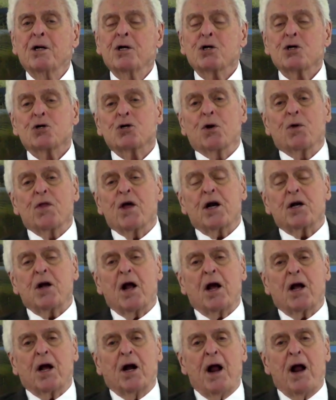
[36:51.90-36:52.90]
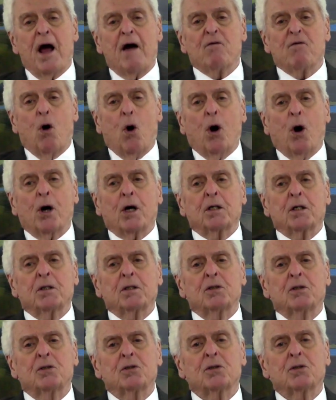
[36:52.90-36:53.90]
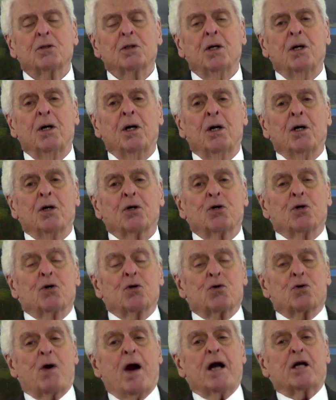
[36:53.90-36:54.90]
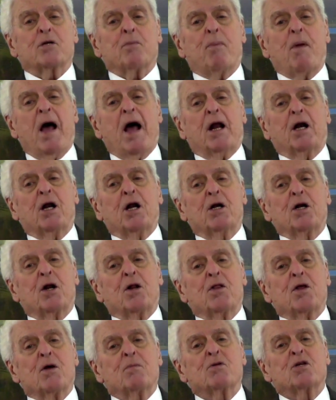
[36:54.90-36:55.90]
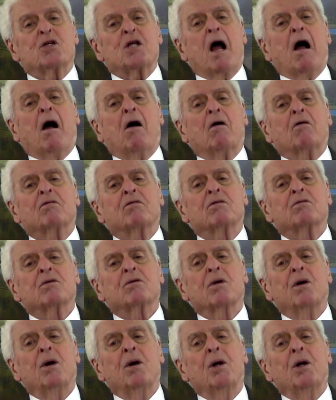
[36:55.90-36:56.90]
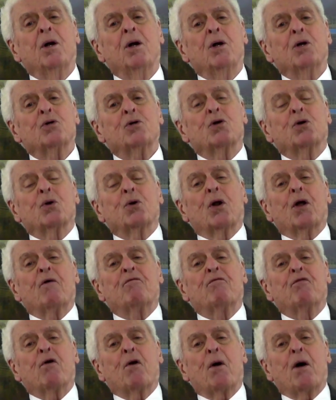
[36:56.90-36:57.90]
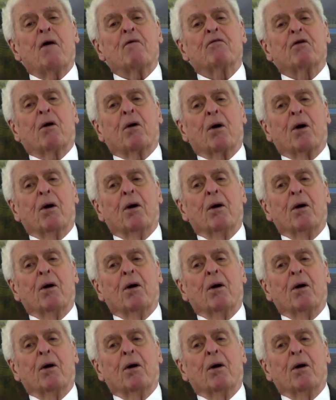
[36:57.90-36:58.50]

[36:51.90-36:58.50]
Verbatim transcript: so that they can have organs to transplant into themselves to live forever.